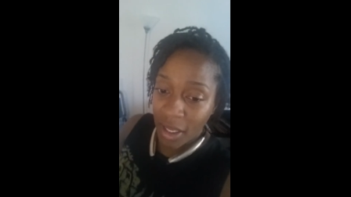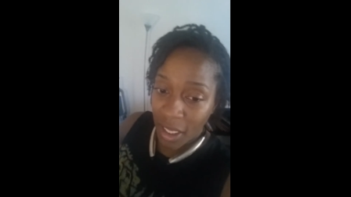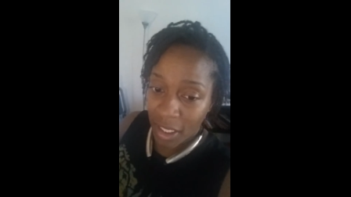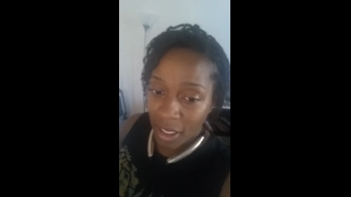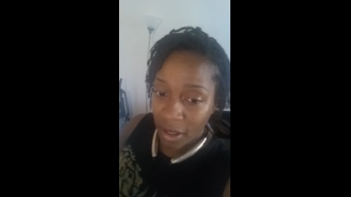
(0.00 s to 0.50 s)

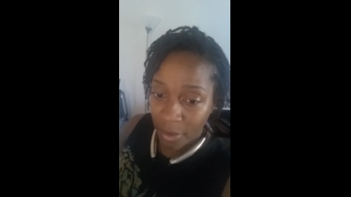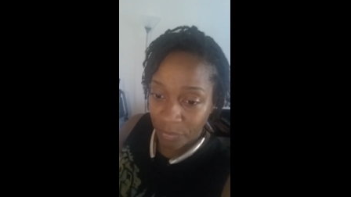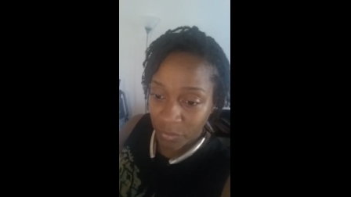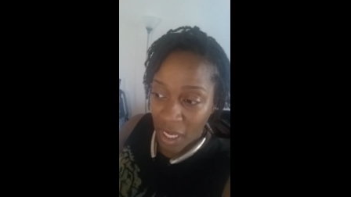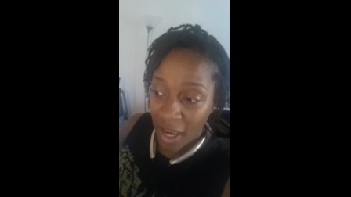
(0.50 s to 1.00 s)
And
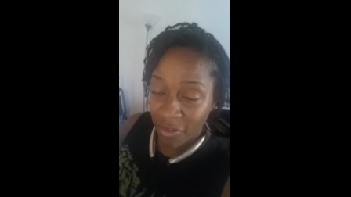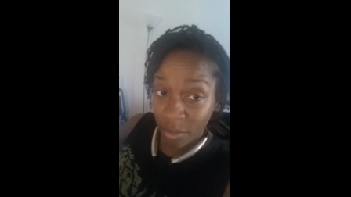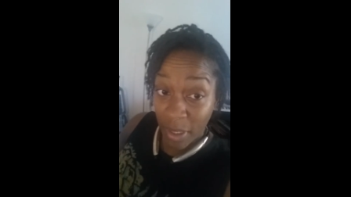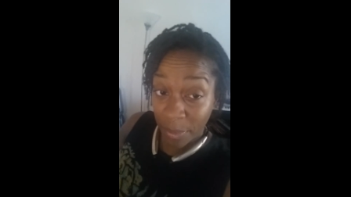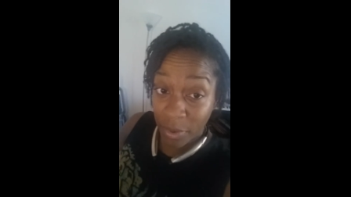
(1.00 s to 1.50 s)
I have a
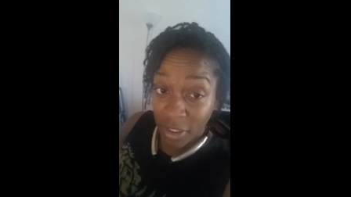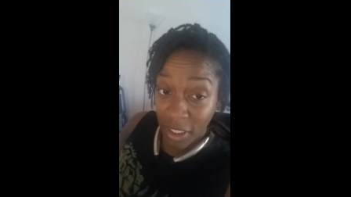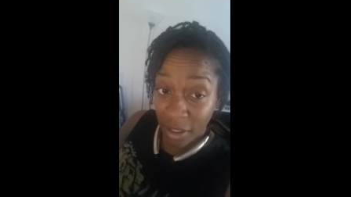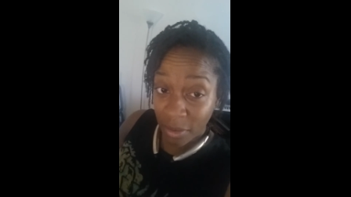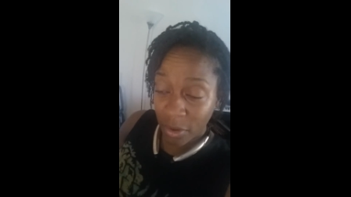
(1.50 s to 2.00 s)
paper
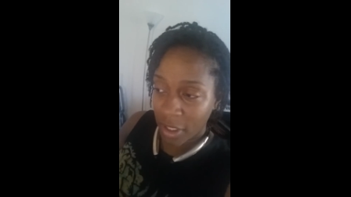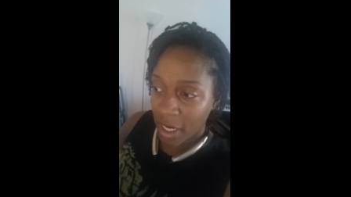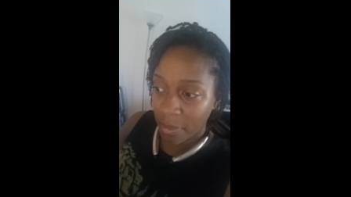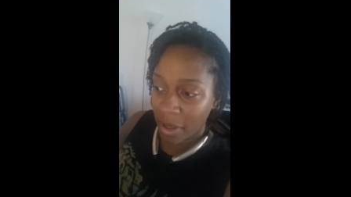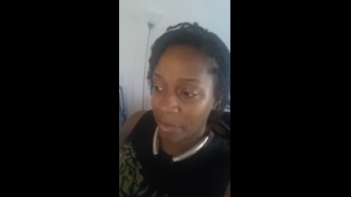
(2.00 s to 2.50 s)
clip, or
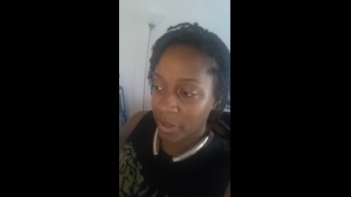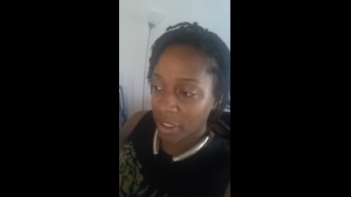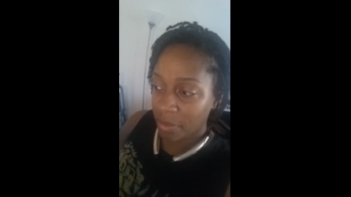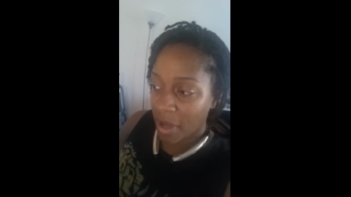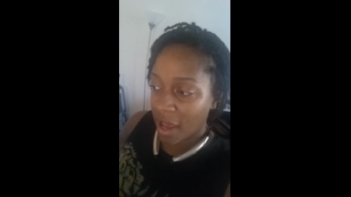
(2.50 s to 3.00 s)
not a paper
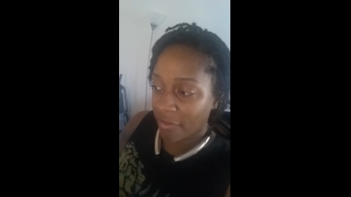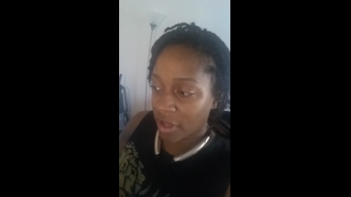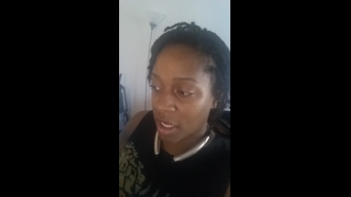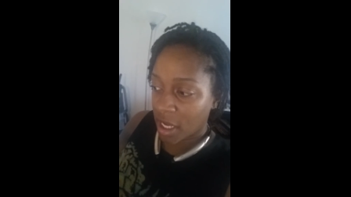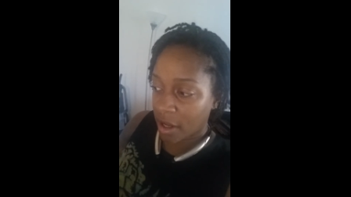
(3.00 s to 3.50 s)
clip. I have
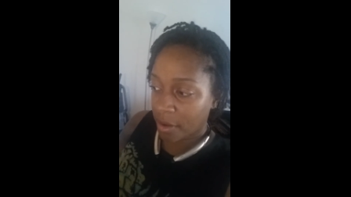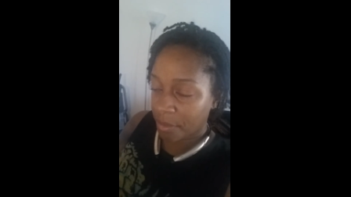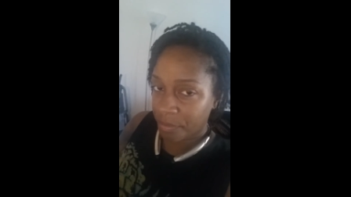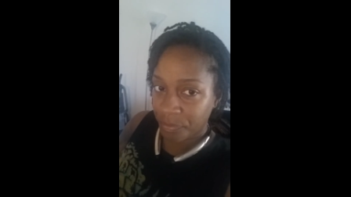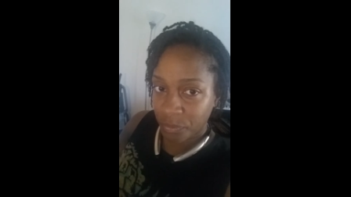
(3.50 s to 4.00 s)
a
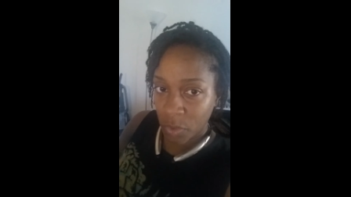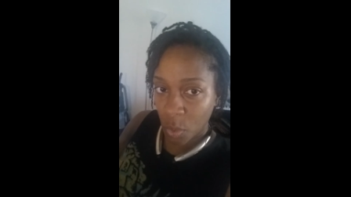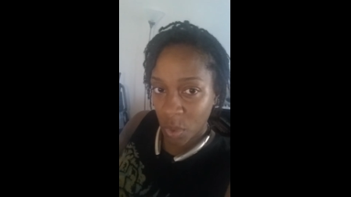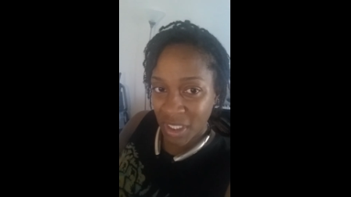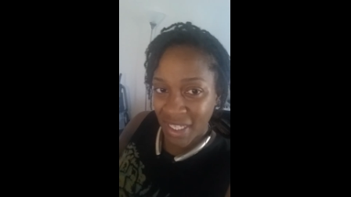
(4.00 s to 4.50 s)

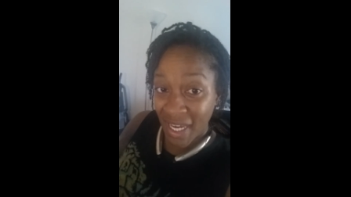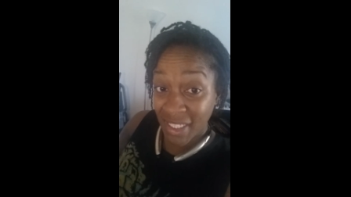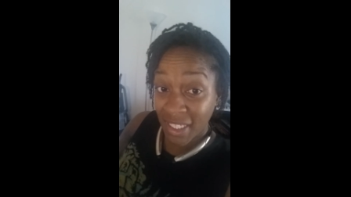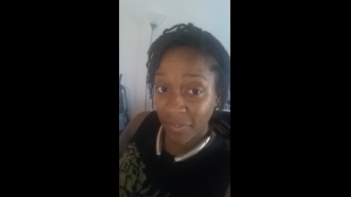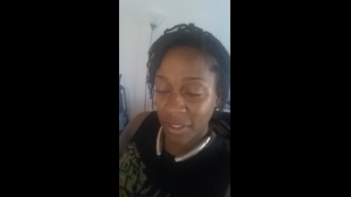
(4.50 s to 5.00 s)
what is that? A
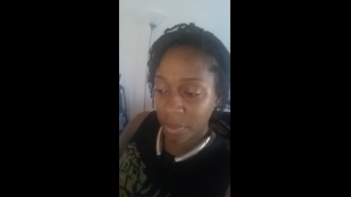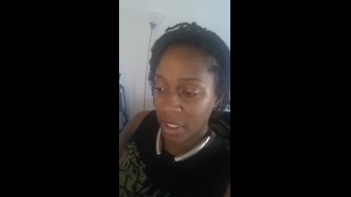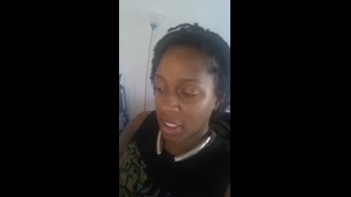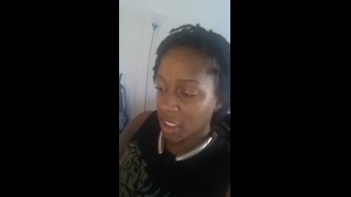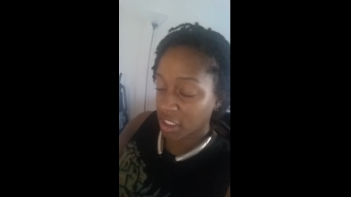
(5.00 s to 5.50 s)
safety
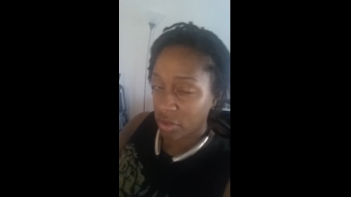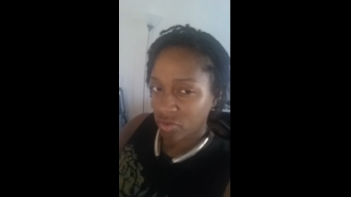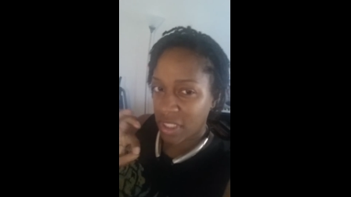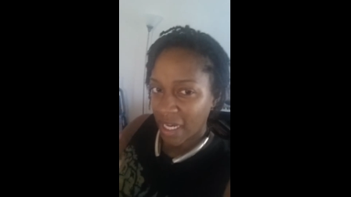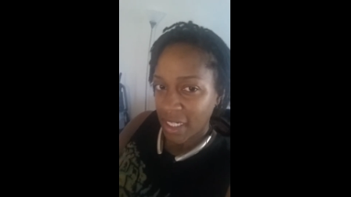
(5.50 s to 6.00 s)
pin, a little
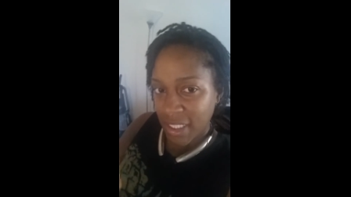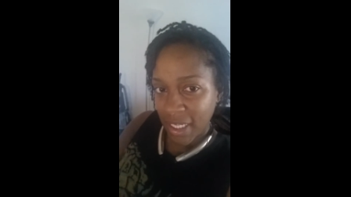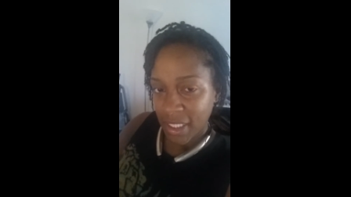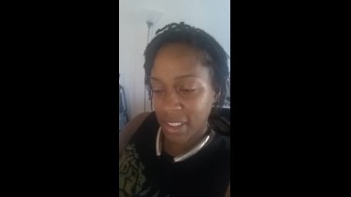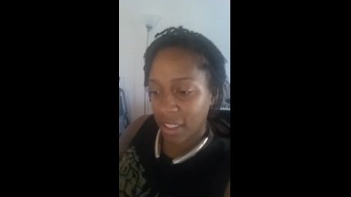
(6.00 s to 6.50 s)
tiny
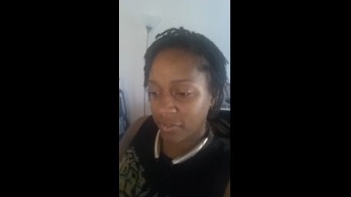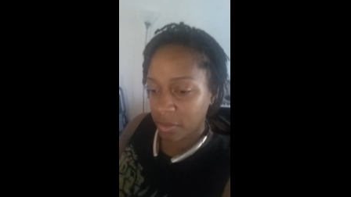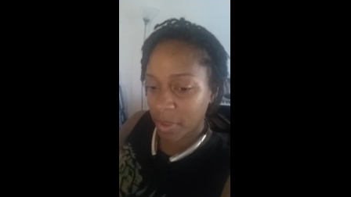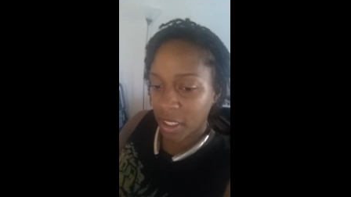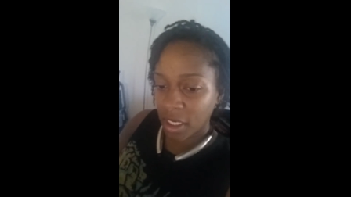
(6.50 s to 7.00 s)
safety
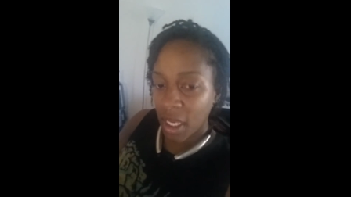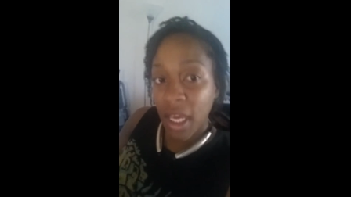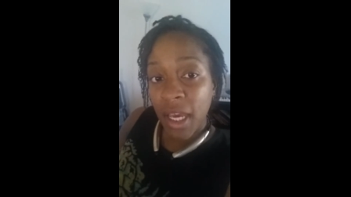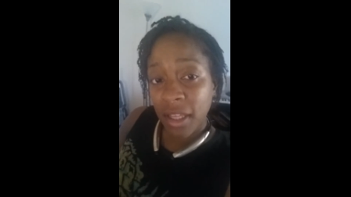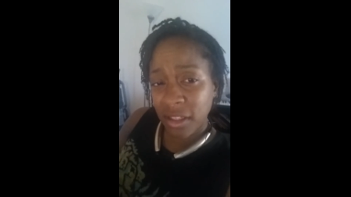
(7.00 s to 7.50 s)
pin.
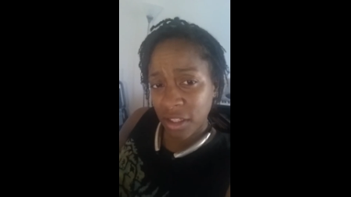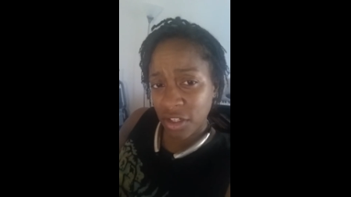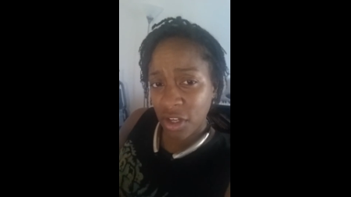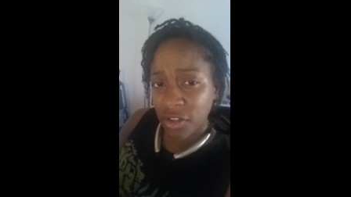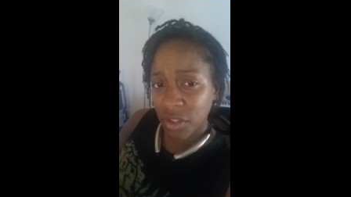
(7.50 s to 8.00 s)
And then
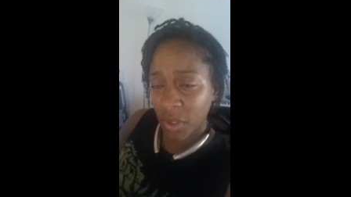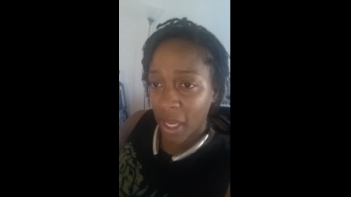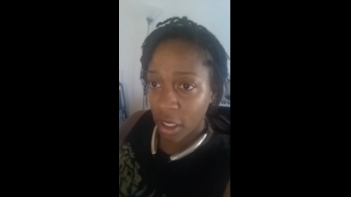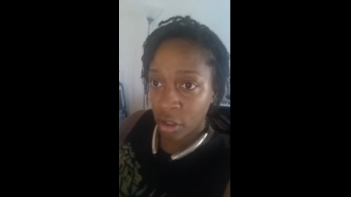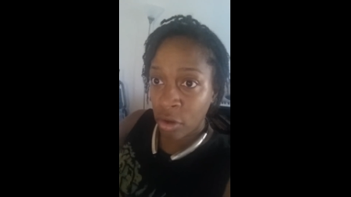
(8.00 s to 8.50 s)
there's also
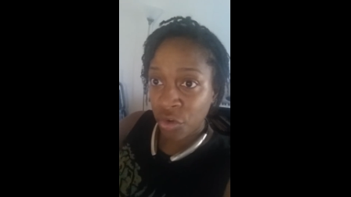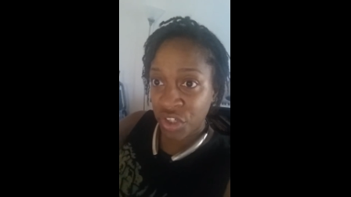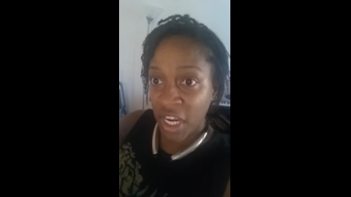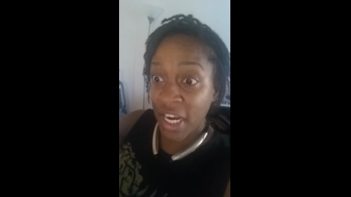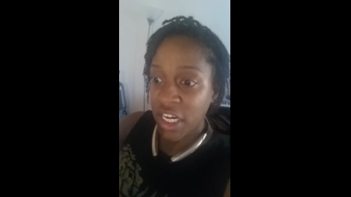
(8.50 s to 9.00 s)
like a
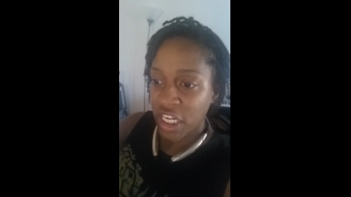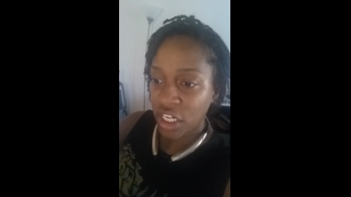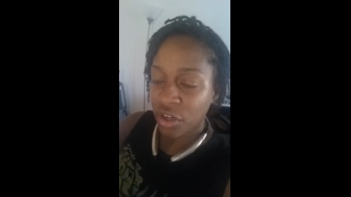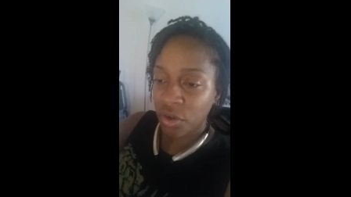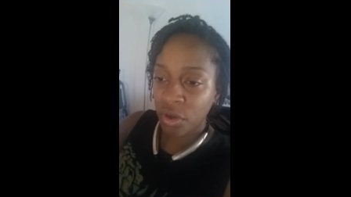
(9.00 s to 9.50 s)
crochet
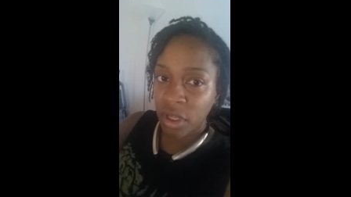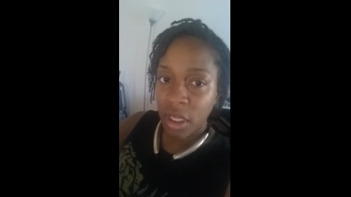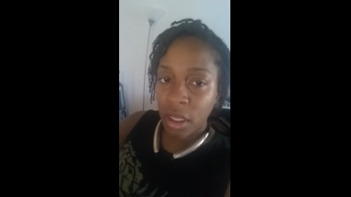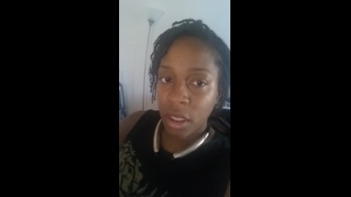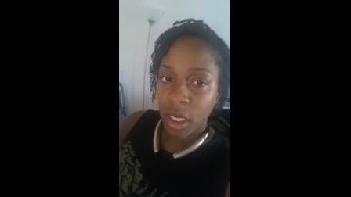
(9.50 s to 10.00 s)
needle.
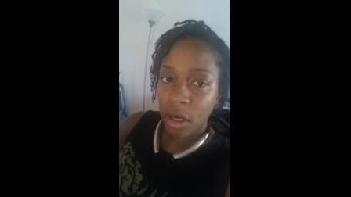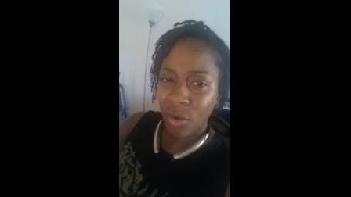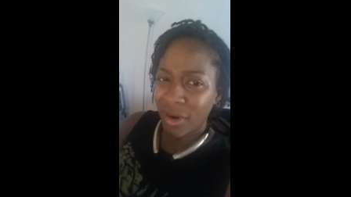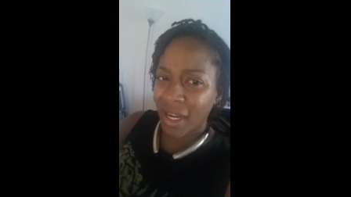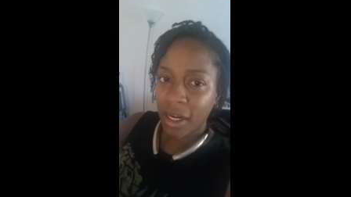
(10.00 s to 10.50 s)

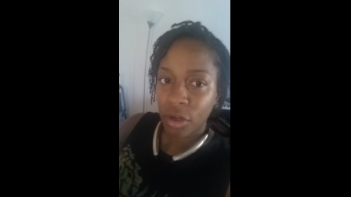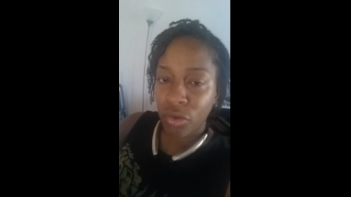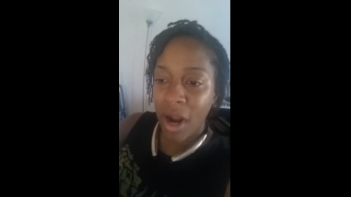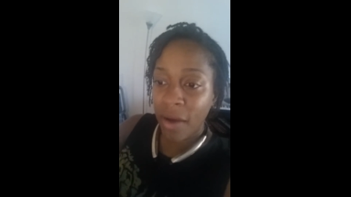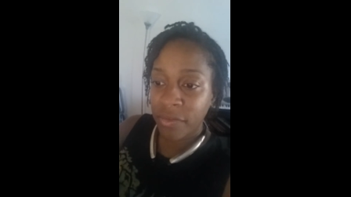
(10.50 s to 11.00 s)
Or like a
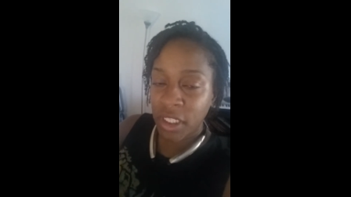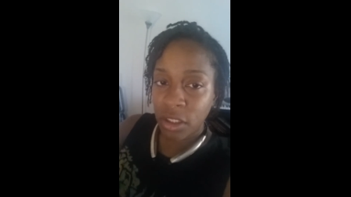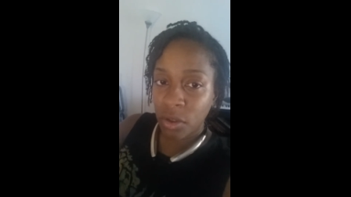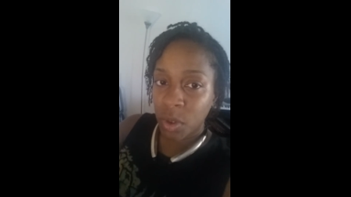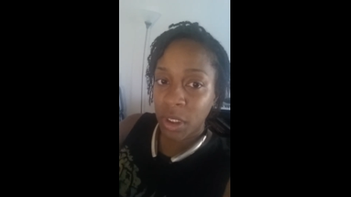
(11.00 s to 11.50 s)
craft
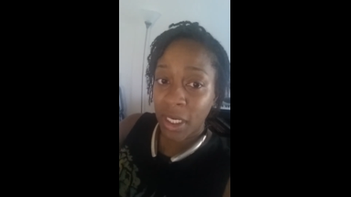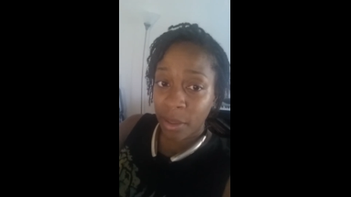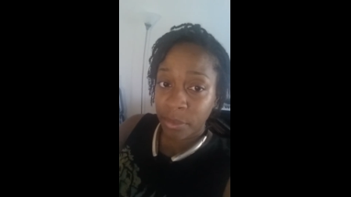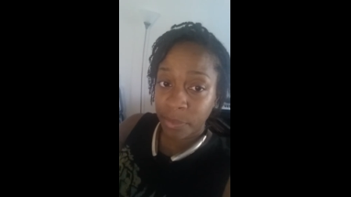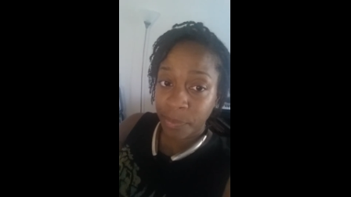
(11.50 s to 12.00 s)
needle that
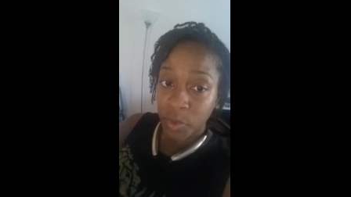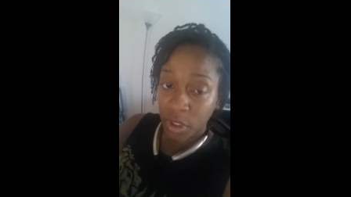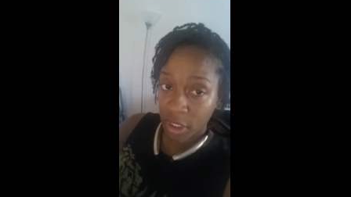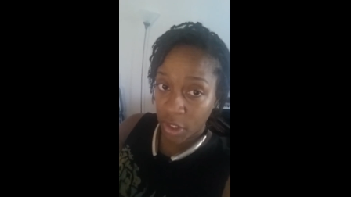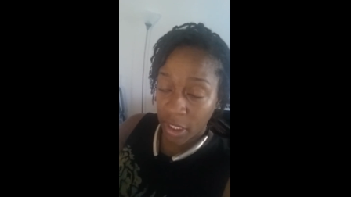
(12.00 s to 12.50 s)
I'm
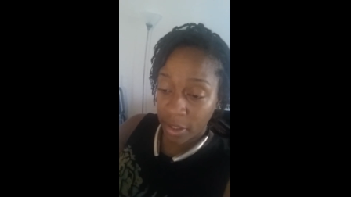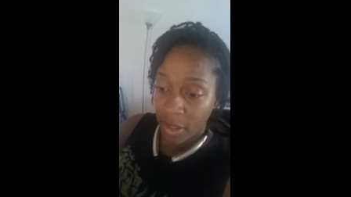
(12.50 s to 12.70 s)
gonna get.